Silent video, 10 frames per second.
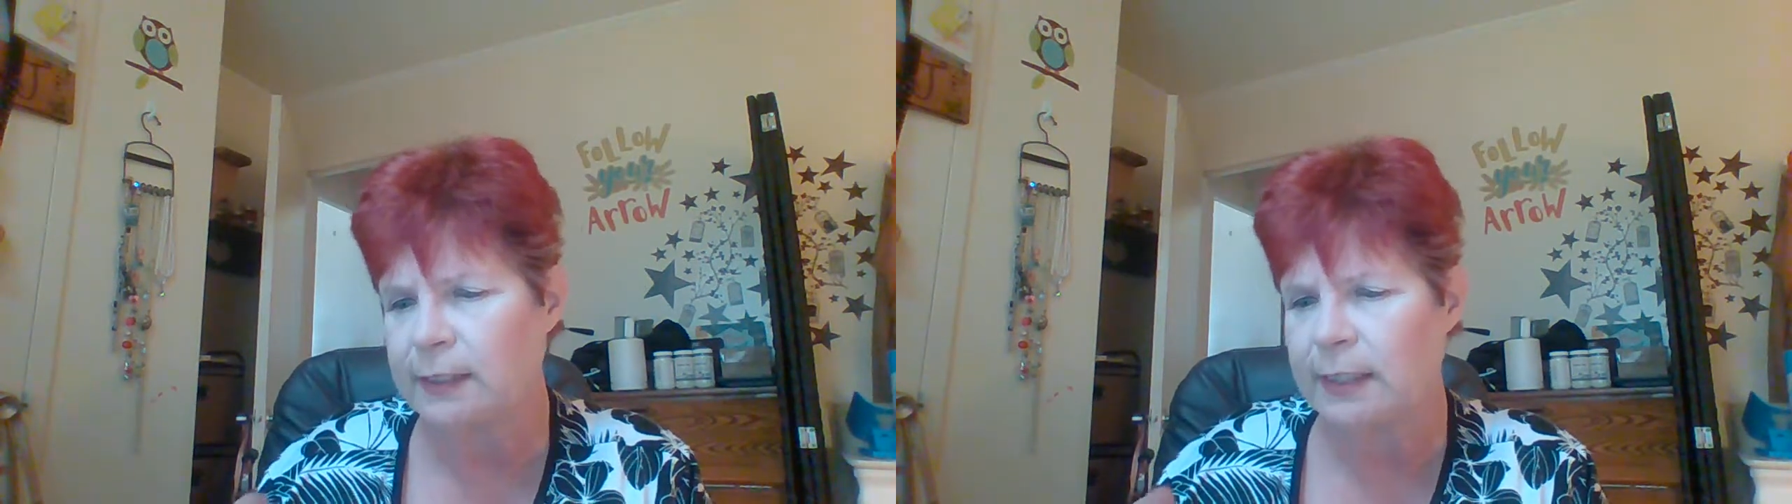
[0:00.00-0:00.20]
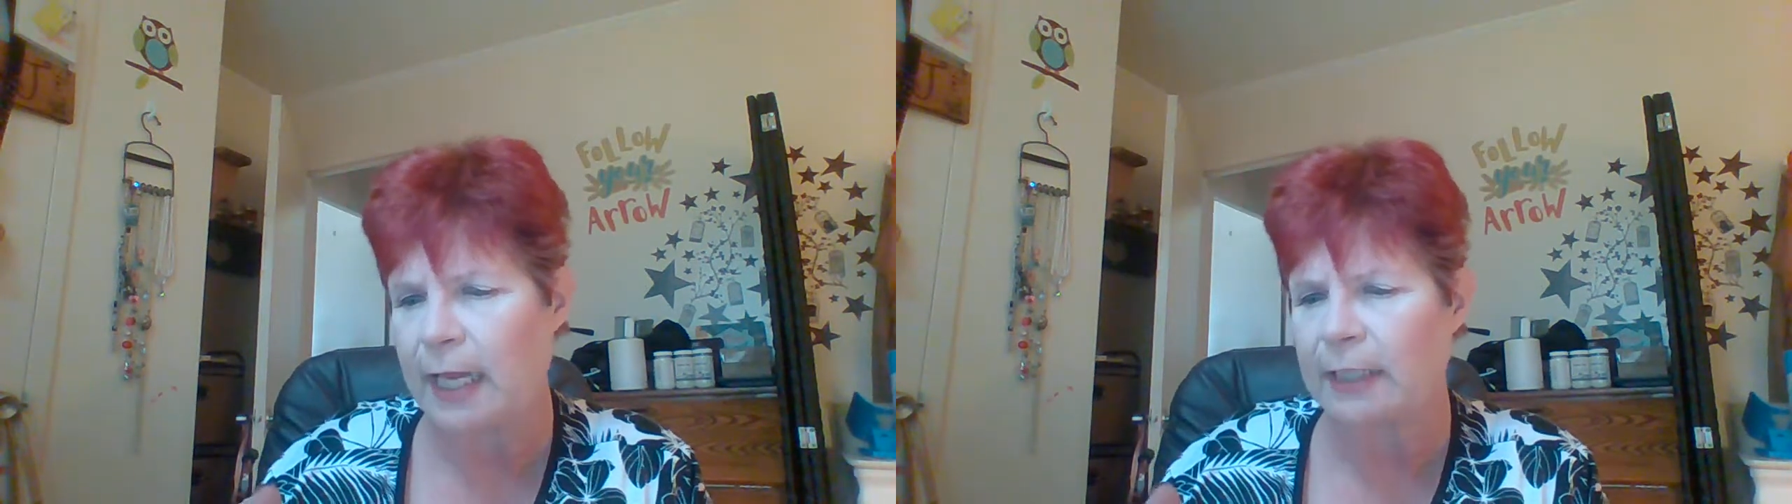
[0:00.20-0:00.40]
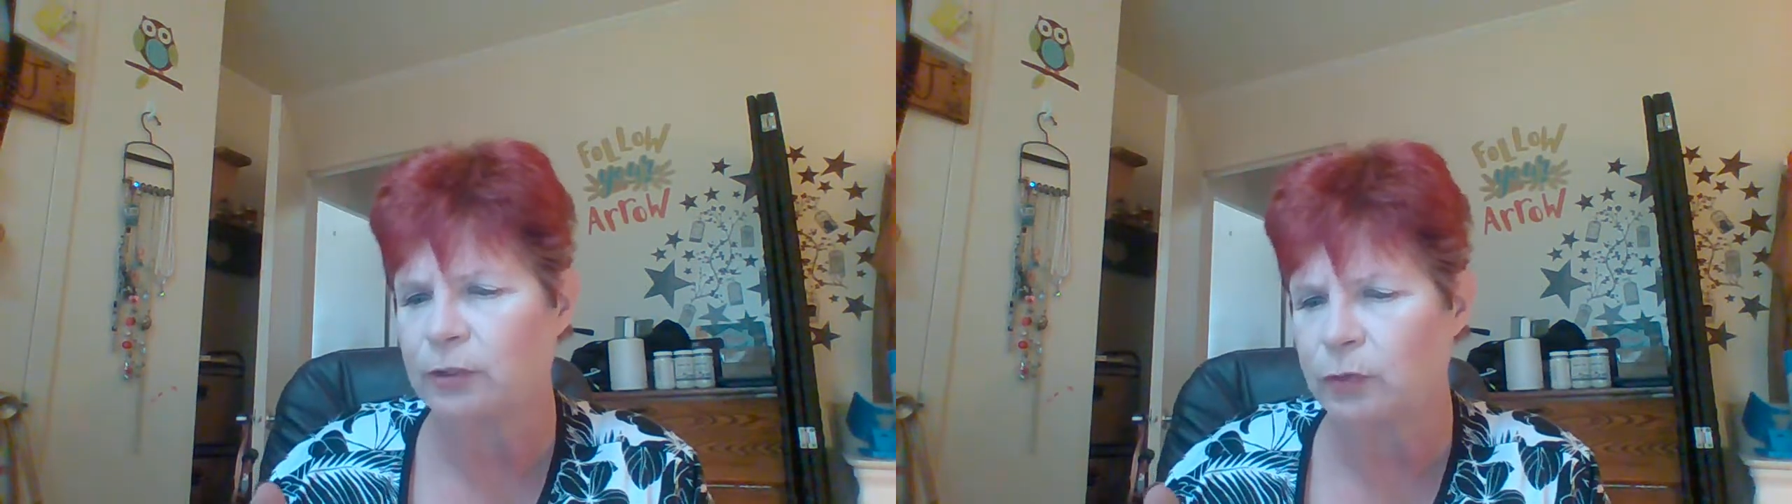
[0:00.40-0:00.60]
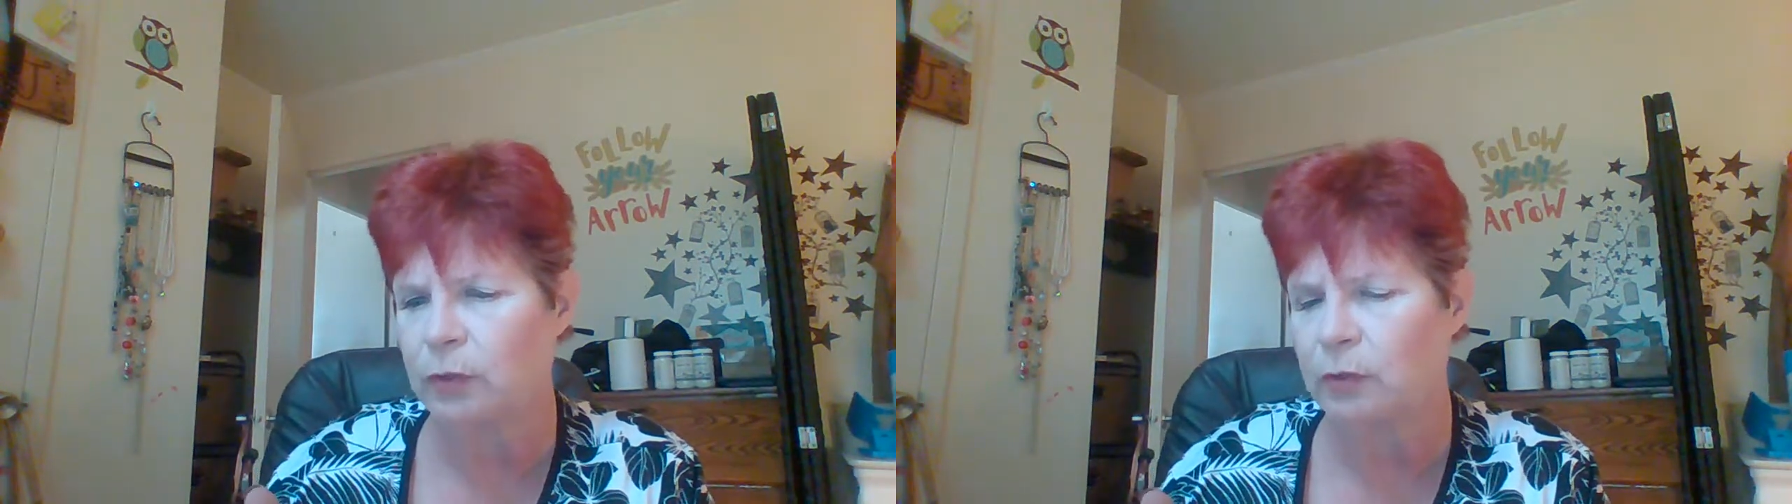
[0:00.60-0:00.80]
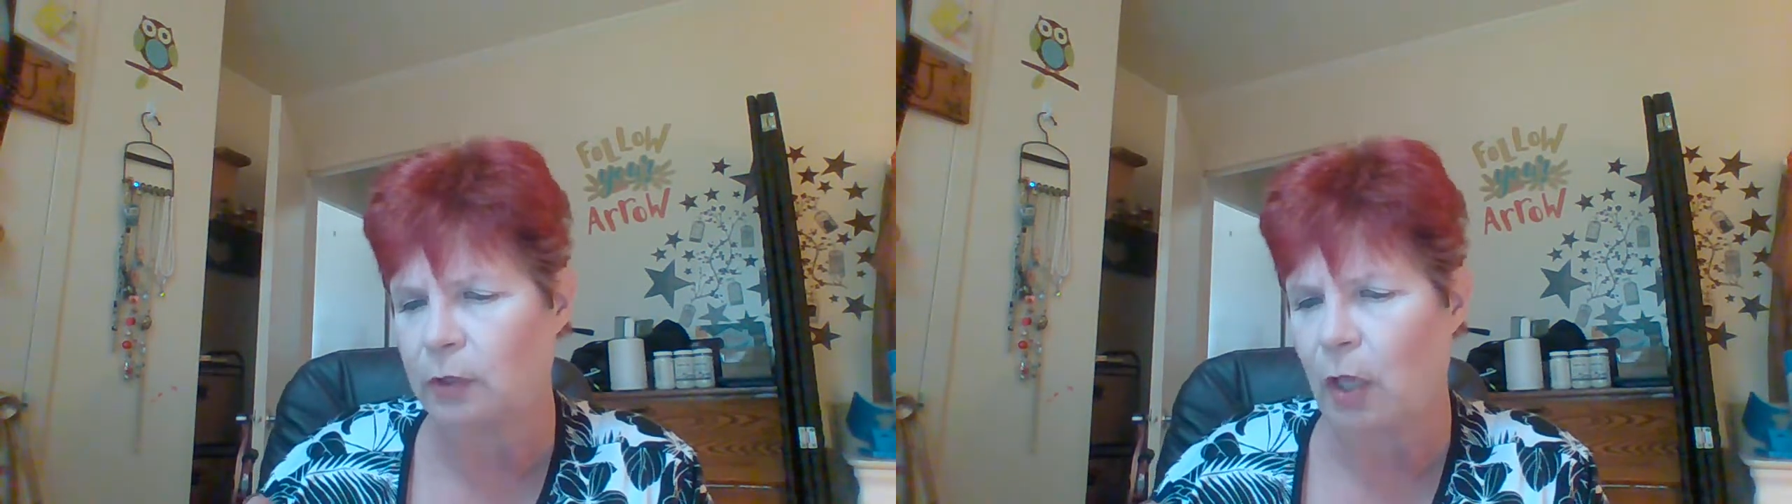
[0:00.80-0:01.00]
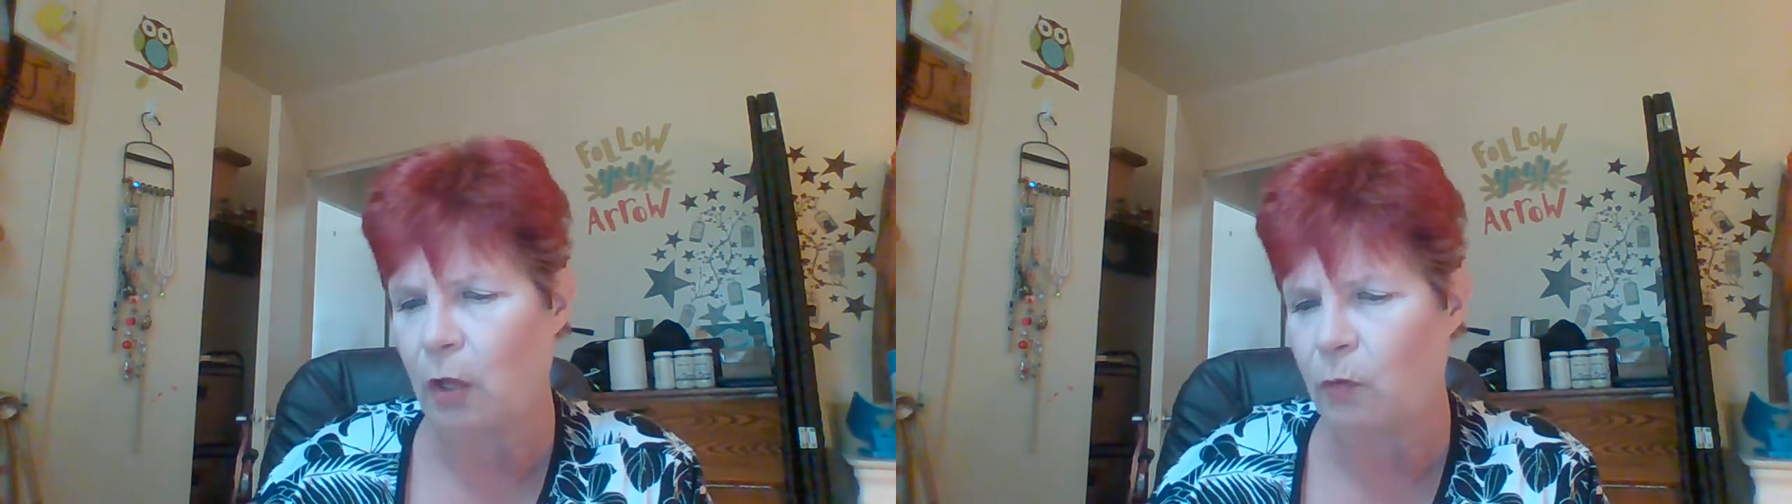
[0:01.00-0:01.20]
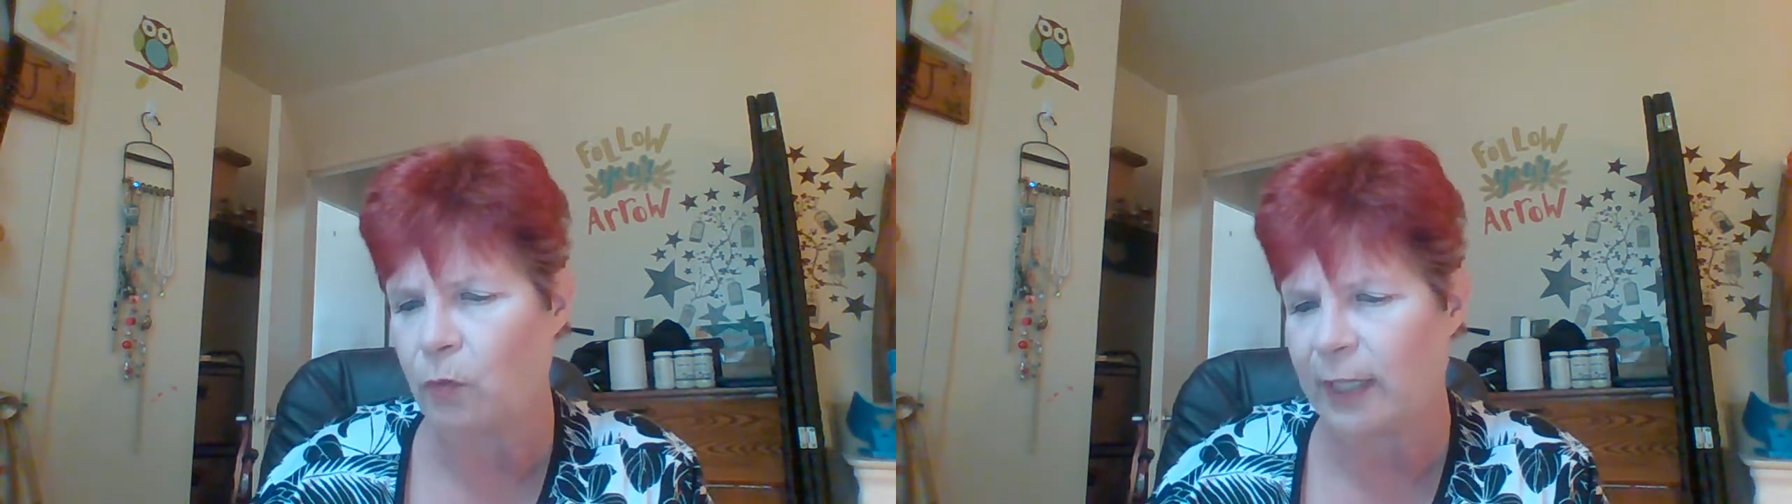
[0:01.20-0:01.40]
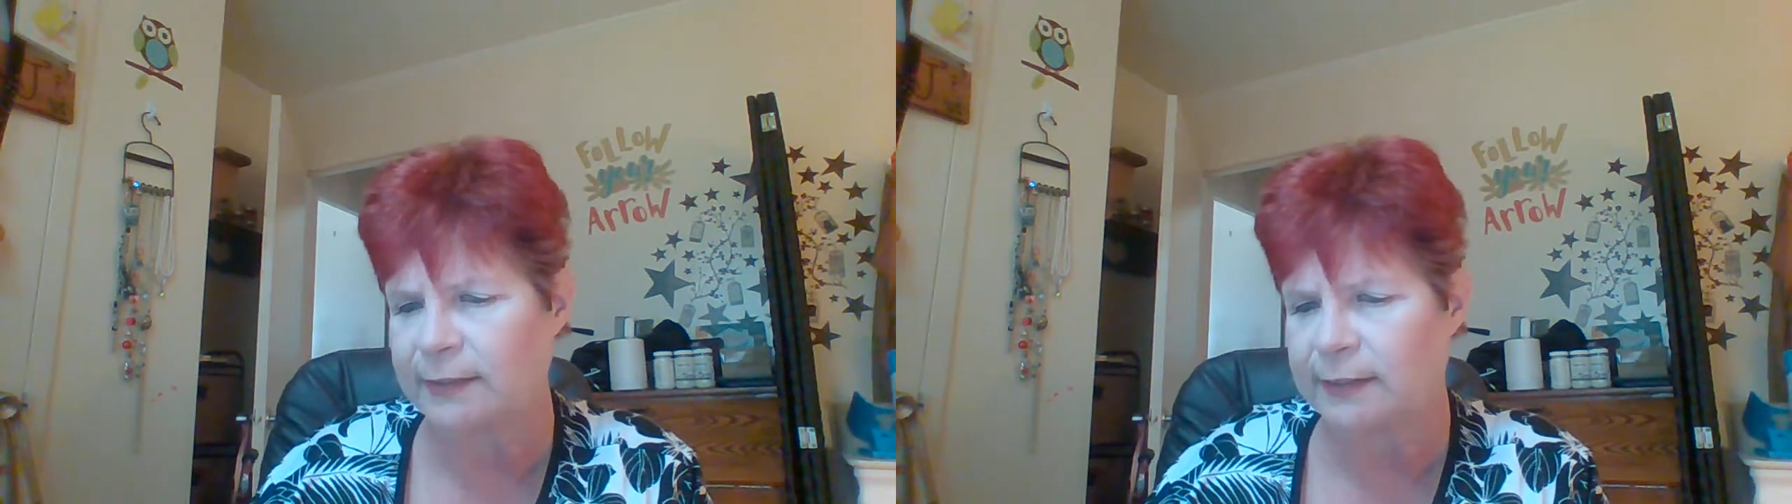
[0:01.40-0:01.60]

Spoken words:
Natural Glow Wet